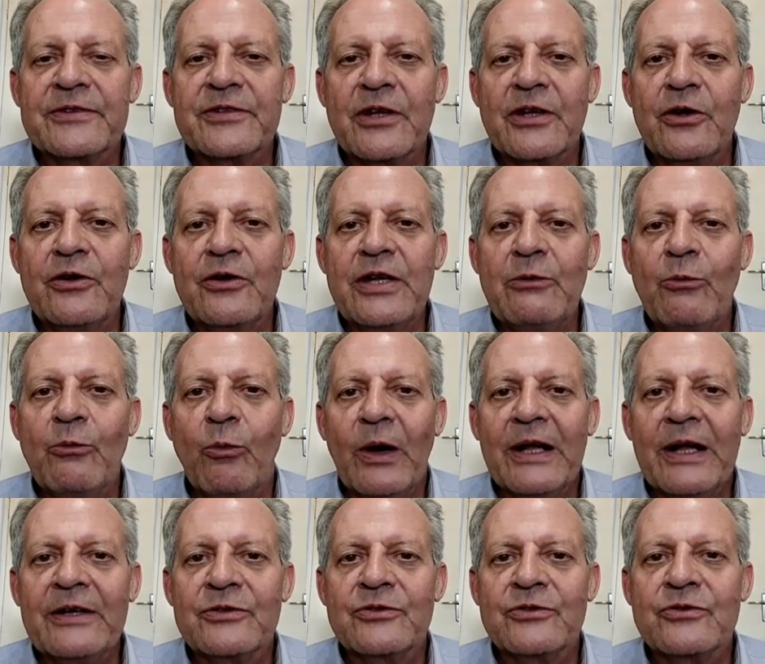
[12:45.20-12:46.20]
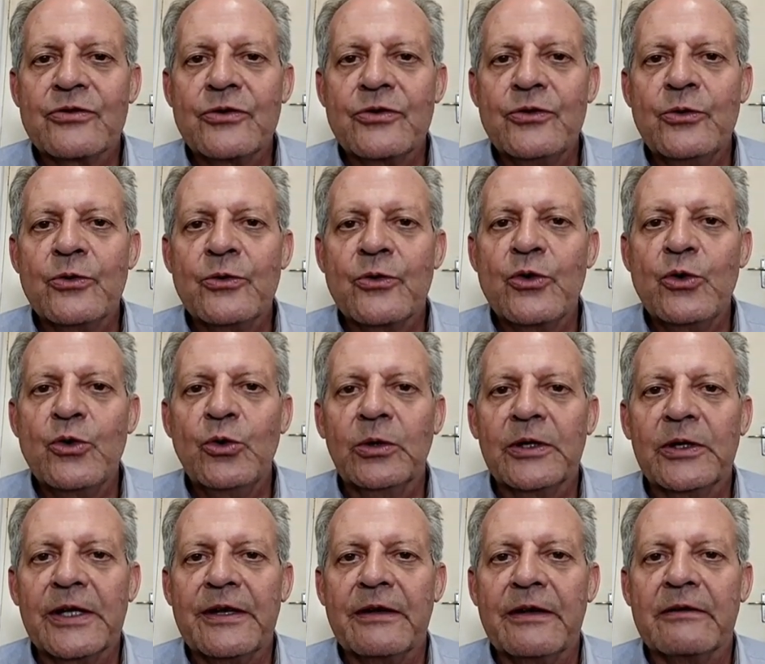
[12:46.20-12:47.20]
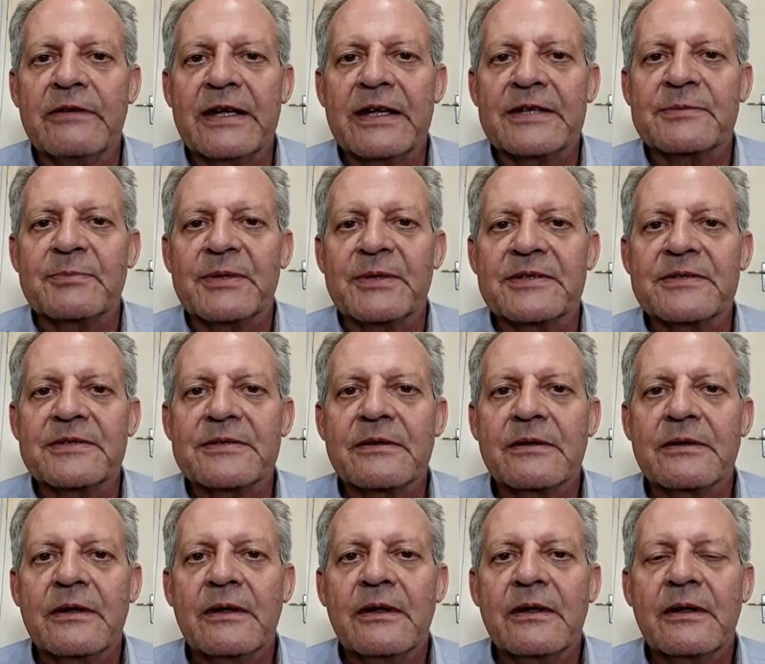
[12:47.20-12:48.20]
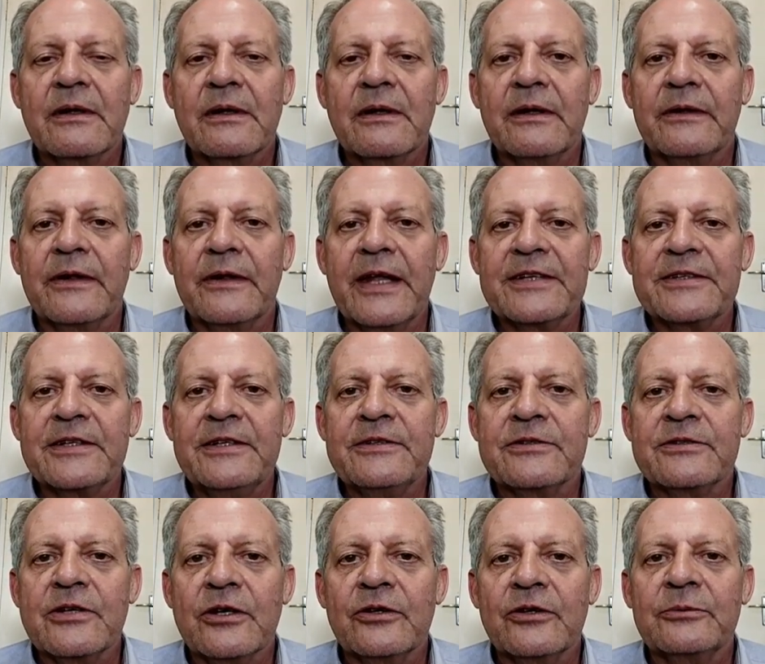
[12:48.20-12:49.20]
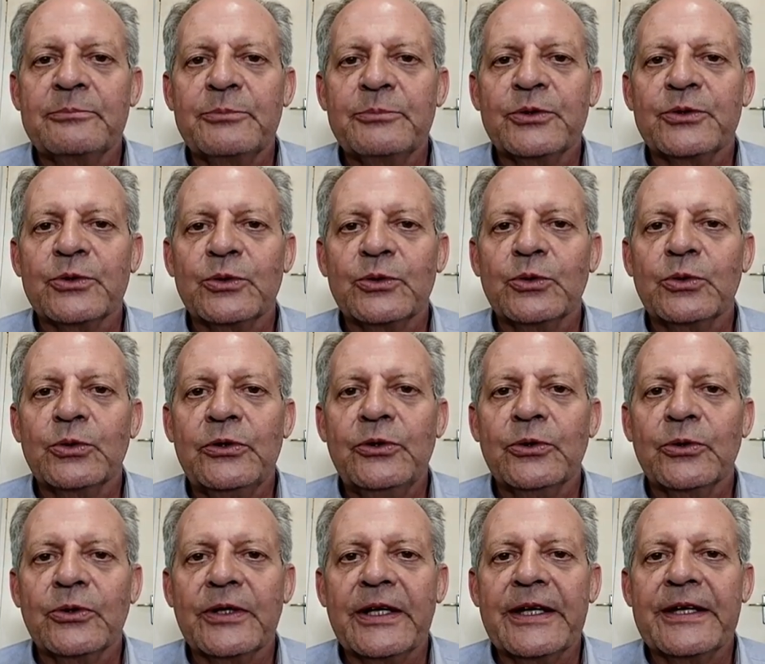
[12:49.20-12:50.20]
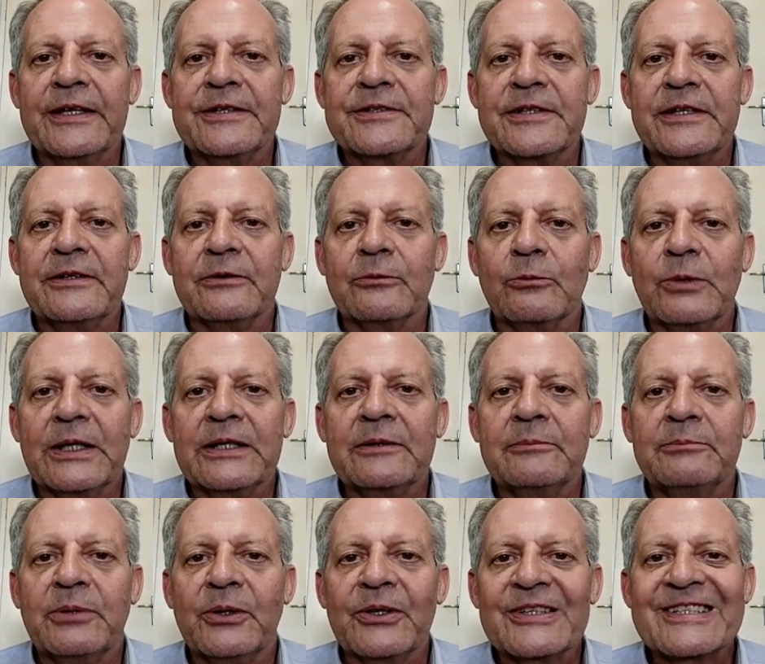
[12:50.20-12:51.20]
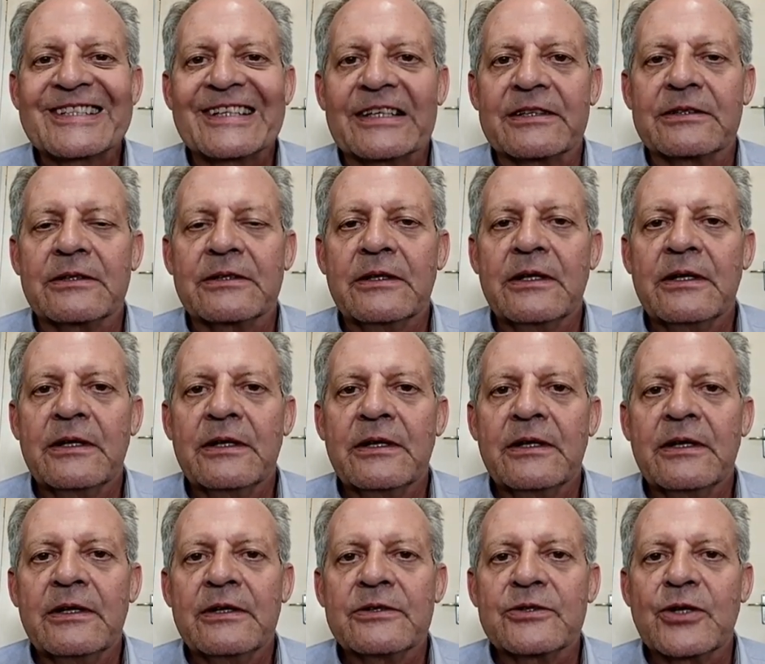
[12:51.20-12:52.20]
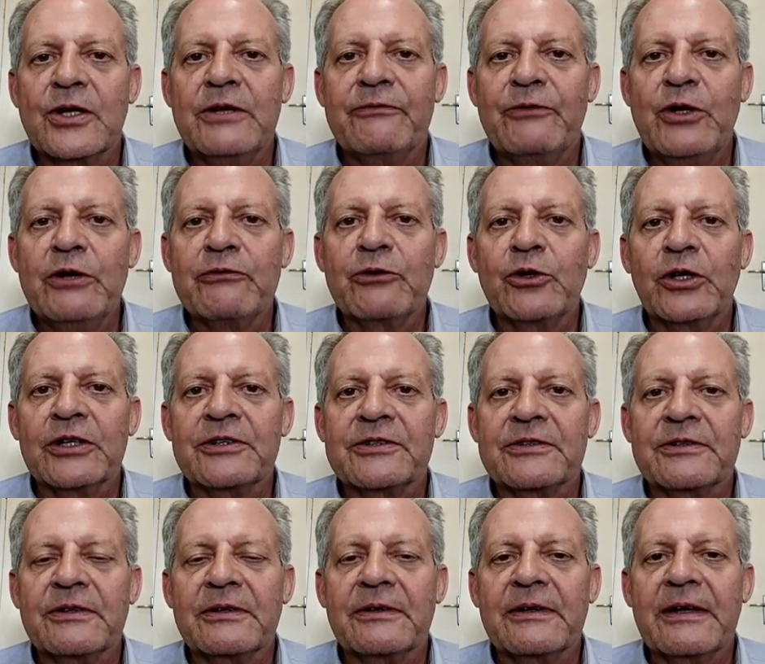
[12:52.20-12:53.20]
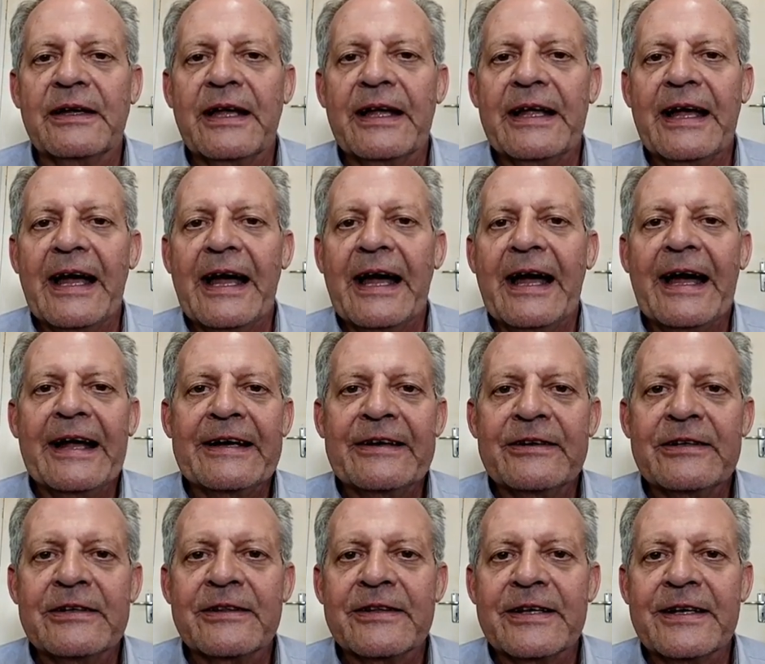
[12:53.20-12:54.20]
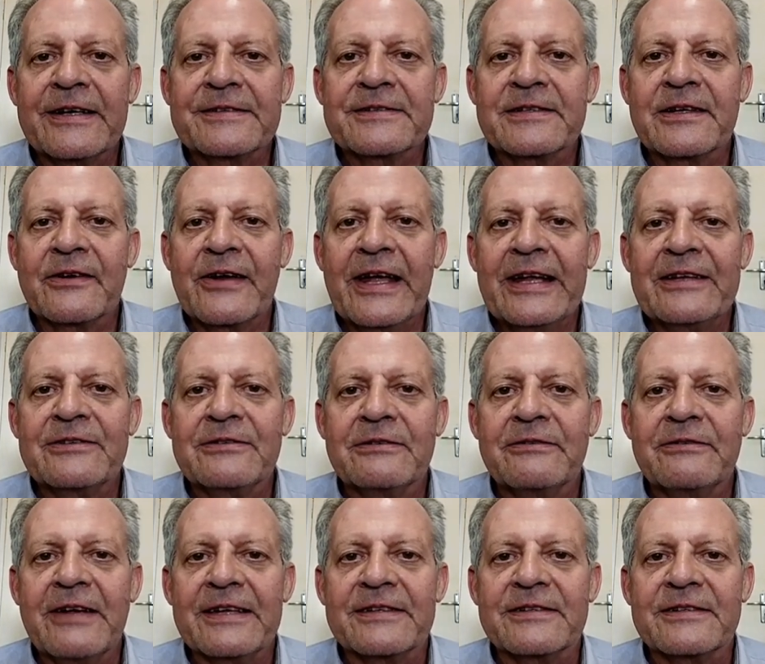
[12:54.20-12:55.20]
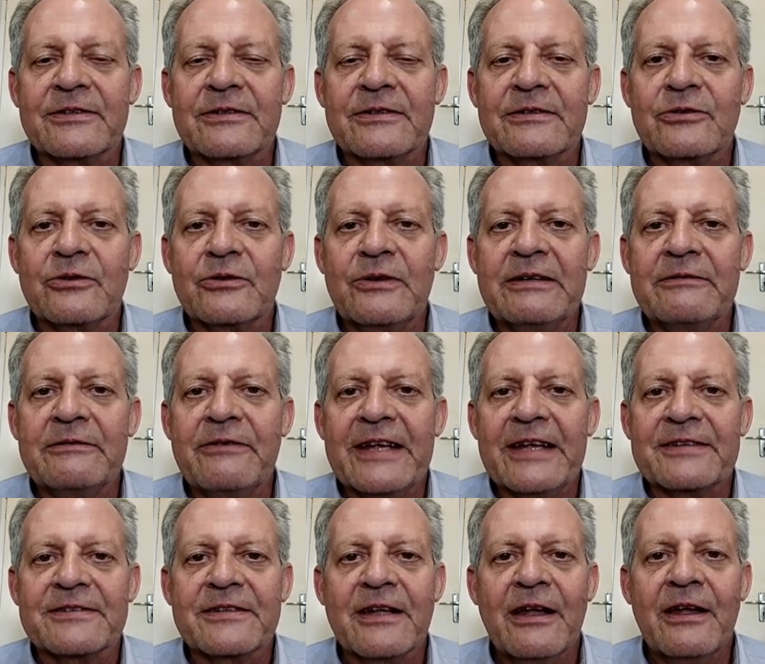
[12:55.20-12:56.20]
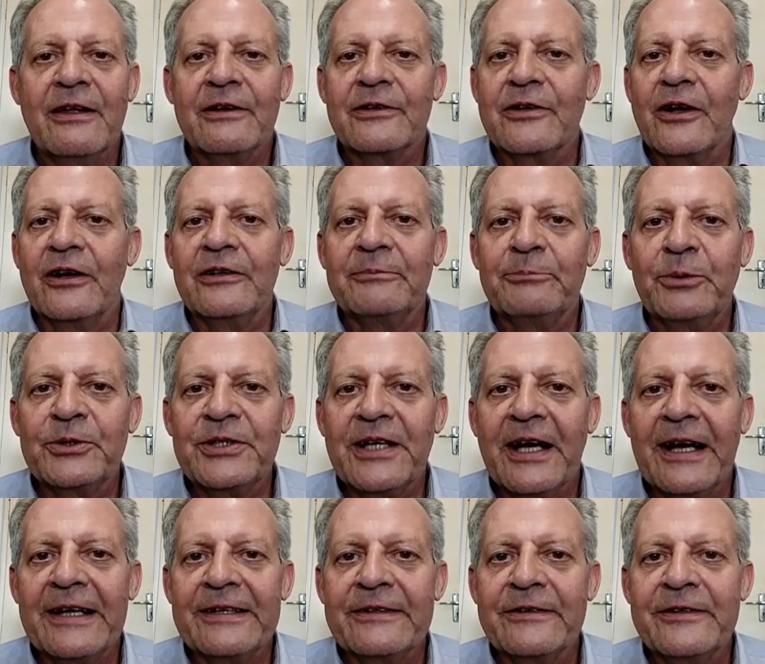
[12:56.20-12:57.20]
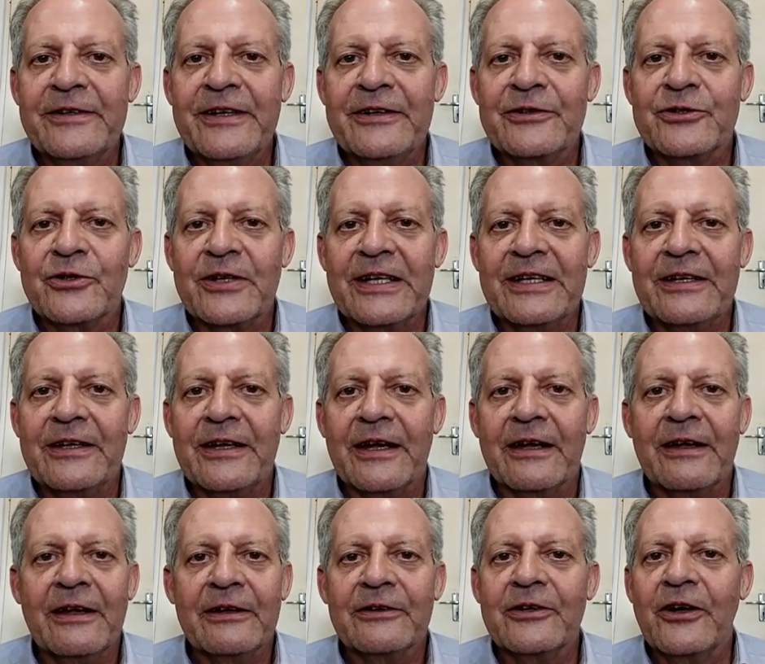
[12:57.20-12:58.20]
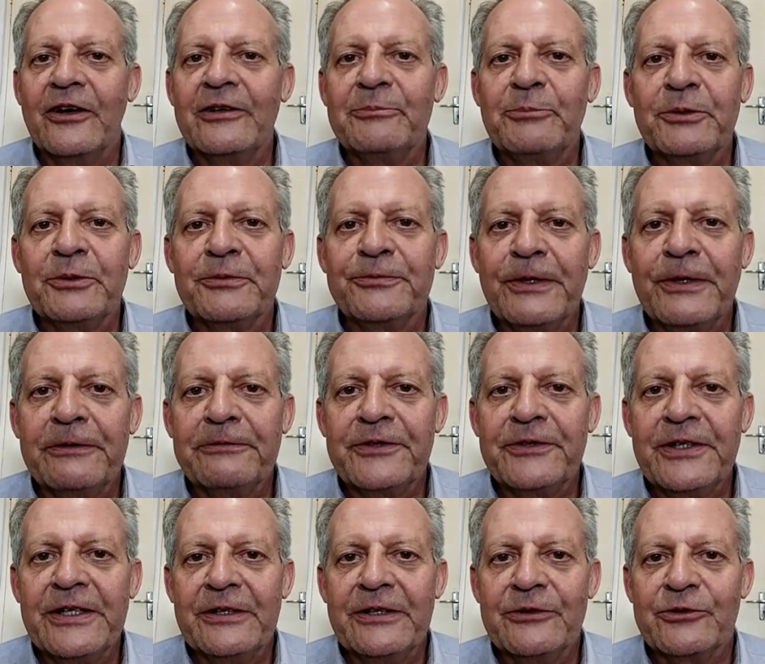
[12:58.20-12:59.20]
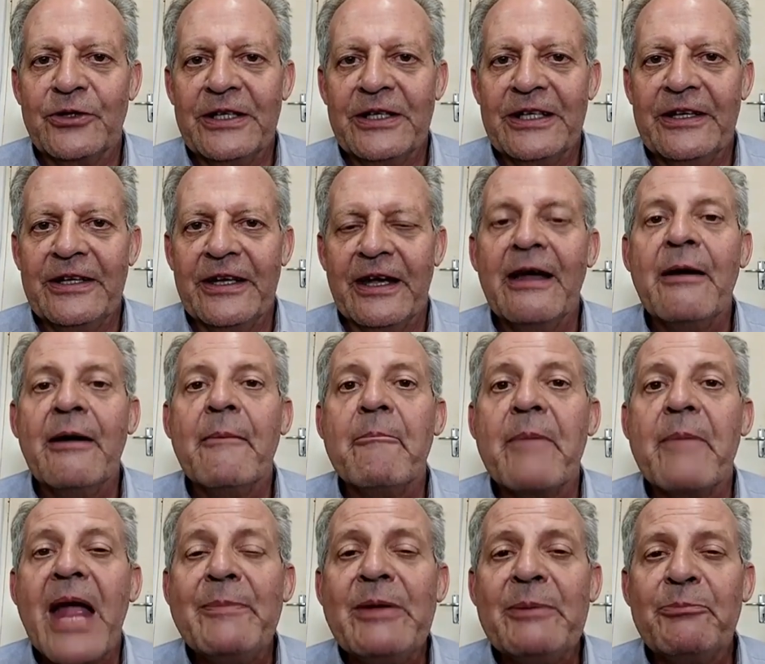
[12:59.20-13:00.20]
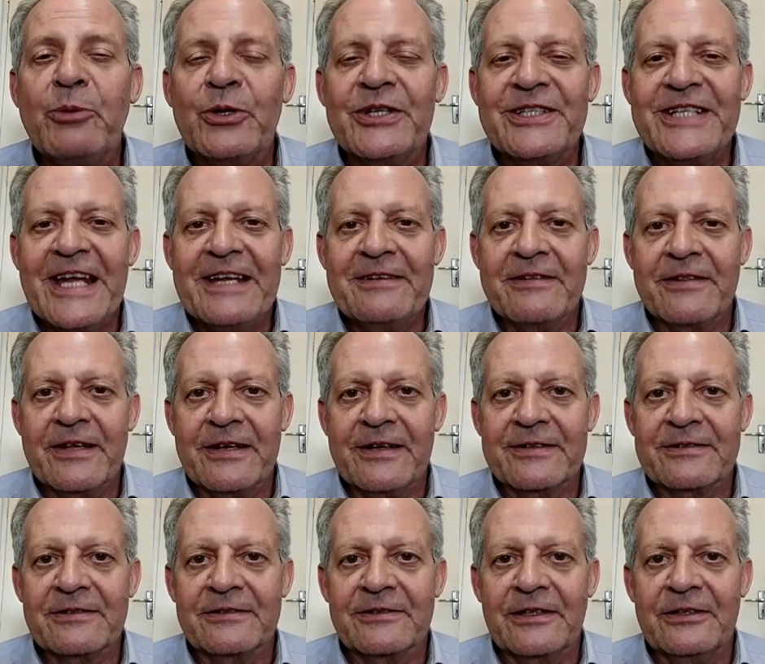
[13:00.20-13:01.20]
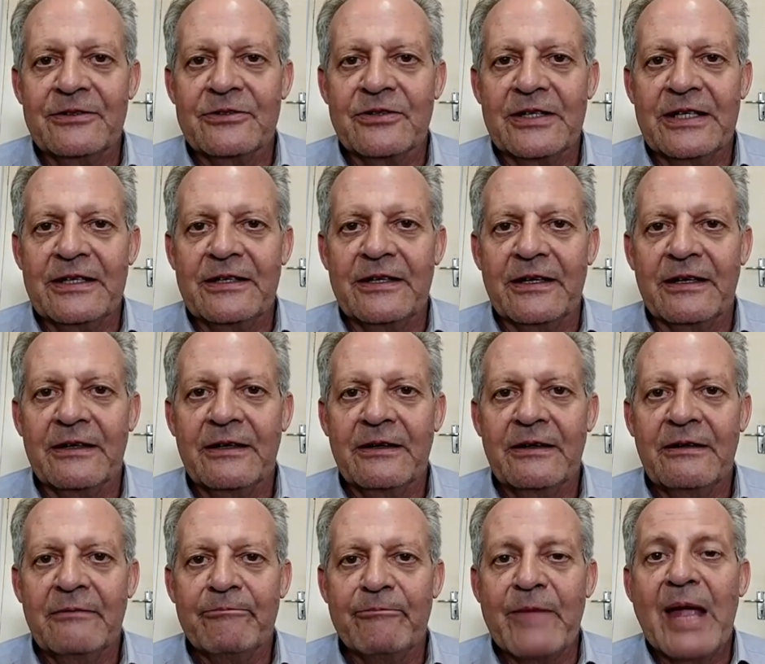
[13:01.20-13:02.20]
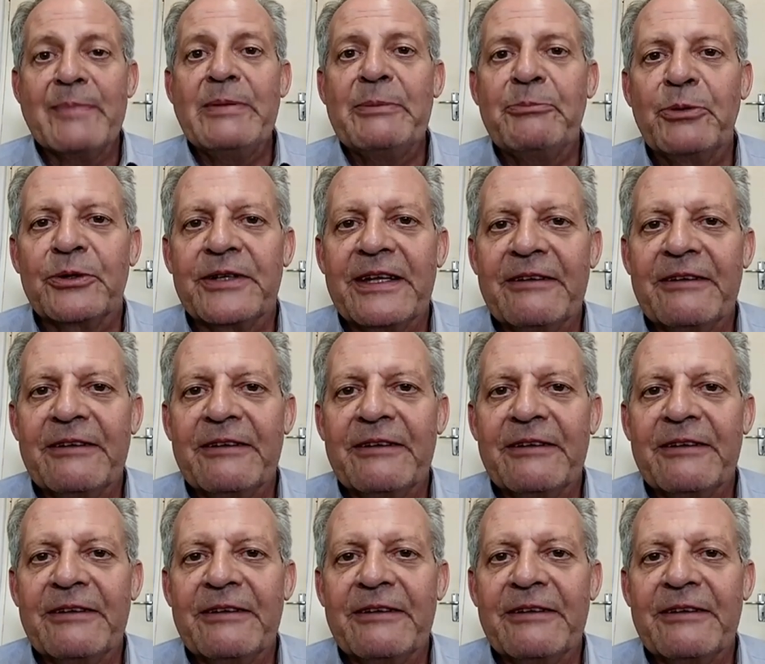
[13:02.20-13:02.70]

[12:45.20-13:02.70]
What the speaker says: only one true rule in investments, and that is don't put all your eggs in one basket. So if you've got 100,000 Rand to invest, don't put 100 into India. Don't put 50 into India. Maybe put 10,000 into India. Maybe put